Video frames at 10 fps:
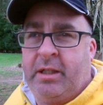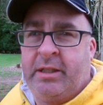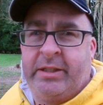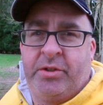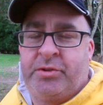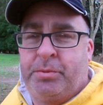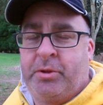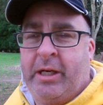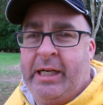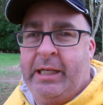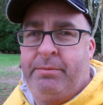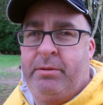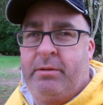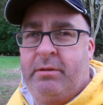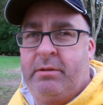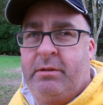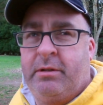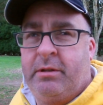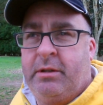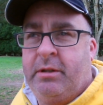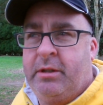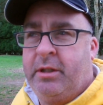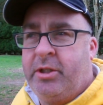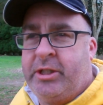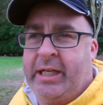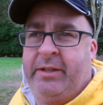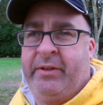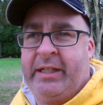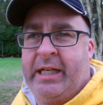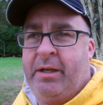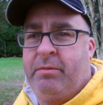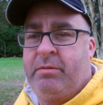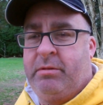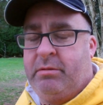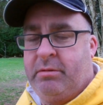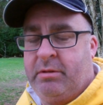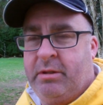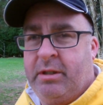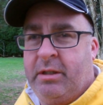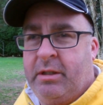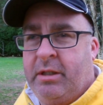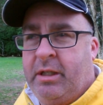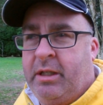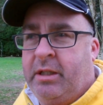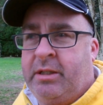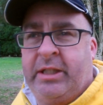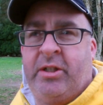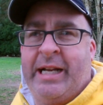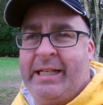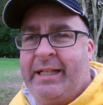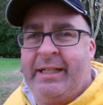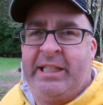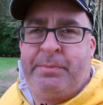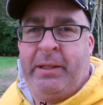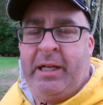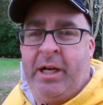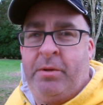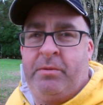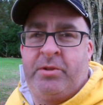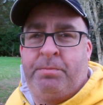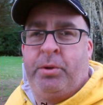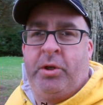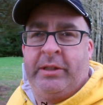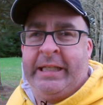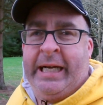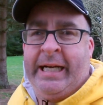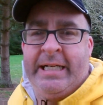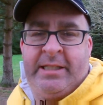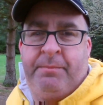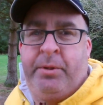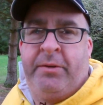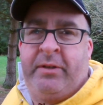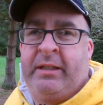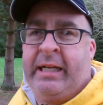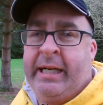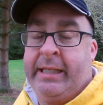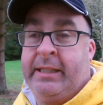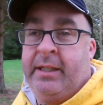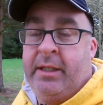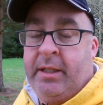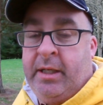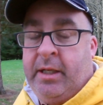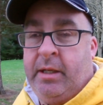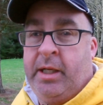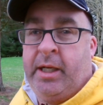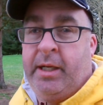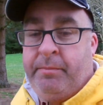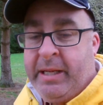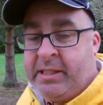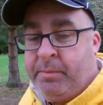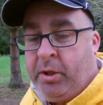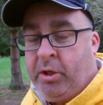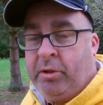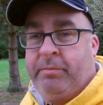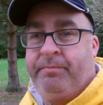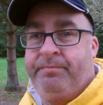Click on subscribe, share the video, click on any links below, support the guys, Perfect Lie, Better Ball,